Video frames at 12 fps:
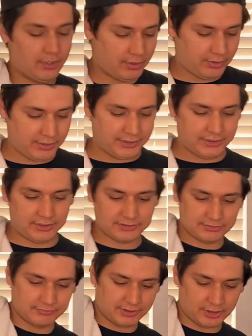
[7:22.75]
All right, y'all,
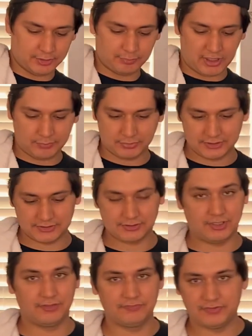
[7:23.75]
so we got our poppers
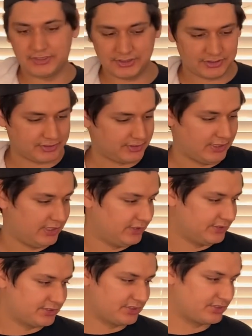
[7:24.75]
all finished.
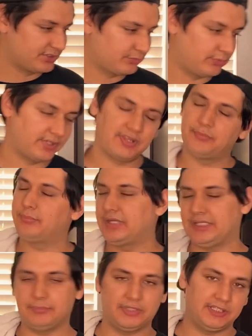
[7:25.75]
This is just one of the
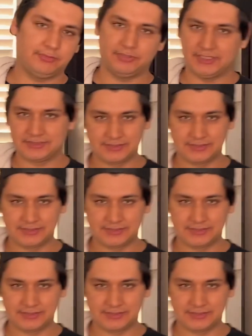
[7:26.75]
many ways